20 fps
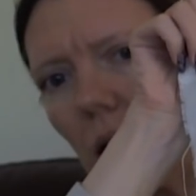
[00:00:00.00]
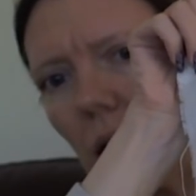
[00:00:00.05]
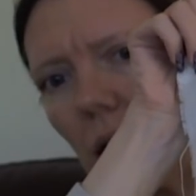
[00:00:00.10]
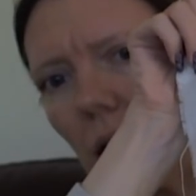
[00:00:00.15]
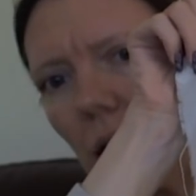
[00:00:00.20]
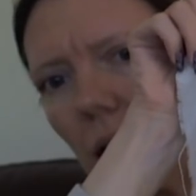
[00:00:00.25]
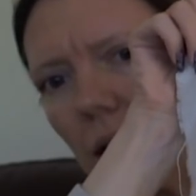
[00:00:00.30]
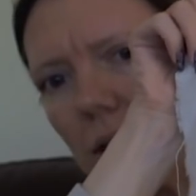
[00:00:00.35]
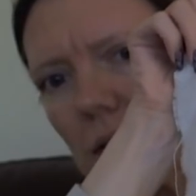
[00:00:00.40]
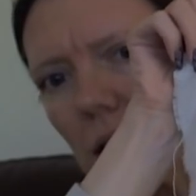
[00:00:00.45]

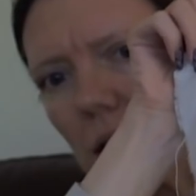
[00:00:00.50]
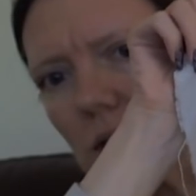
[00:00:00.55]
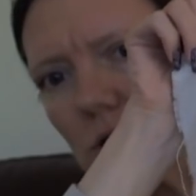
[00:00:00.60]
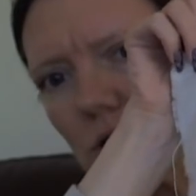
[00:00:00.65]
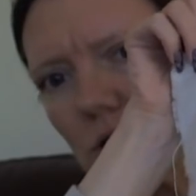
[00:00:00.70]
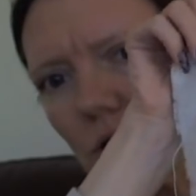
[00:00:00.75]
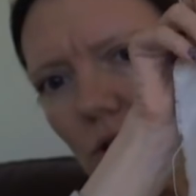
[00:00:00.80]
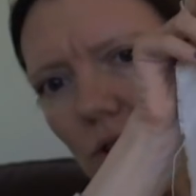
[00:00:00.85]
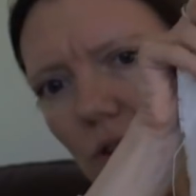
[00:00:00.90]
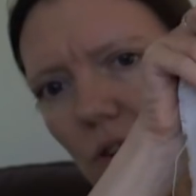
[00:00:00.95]
and I'd
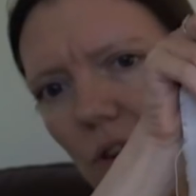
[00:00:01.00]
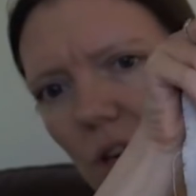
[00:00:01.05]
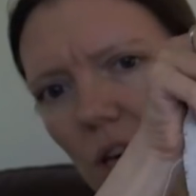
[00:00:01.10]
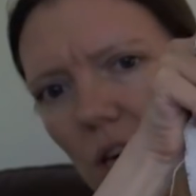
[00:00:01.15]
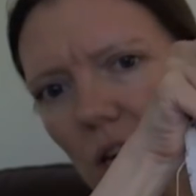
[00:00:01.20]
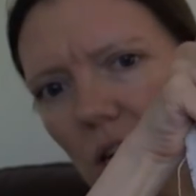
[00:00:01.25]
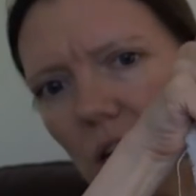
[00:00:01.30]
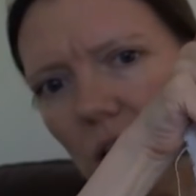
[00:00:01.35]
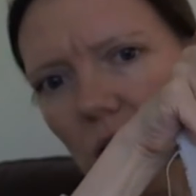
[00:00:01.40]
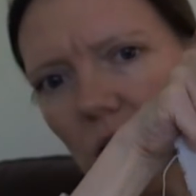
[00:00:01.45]
done
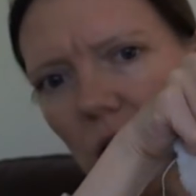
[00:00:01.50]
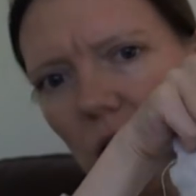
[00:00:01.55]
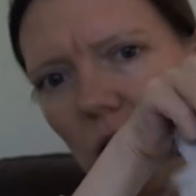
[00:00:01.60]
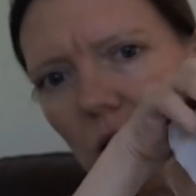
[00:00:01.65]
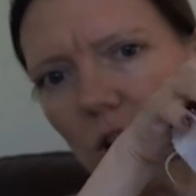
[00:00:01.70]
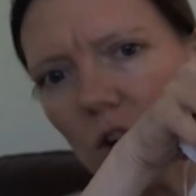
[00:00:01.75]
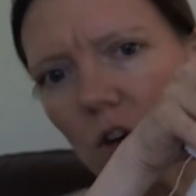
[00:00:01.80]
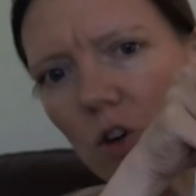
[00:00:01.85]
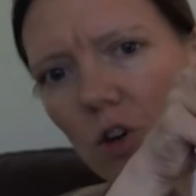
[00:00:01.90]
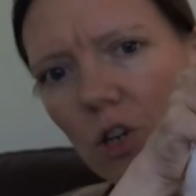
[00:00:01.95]

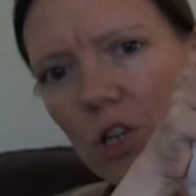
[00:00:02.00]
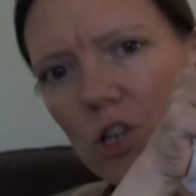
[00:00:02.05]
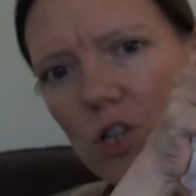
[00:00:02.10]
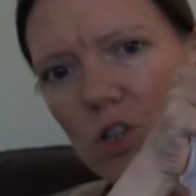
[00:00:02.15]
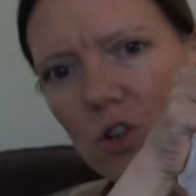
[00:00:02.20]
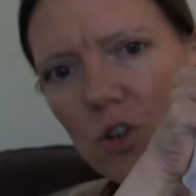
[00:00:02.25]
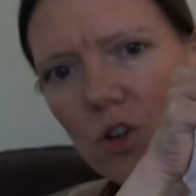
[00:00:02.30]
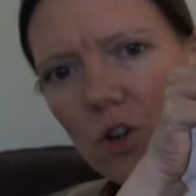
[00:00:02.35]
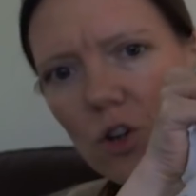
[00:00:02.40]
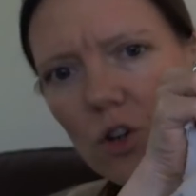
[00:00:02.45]
the
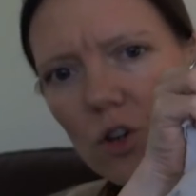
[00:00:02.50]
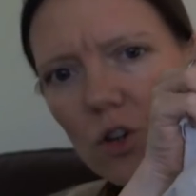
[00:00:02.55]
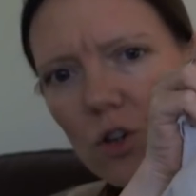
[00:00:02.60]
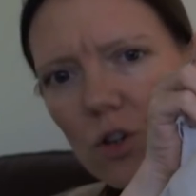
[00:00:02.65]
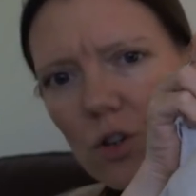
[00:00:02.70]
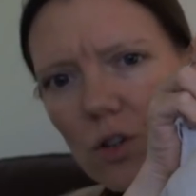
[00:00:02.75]
honeysuckle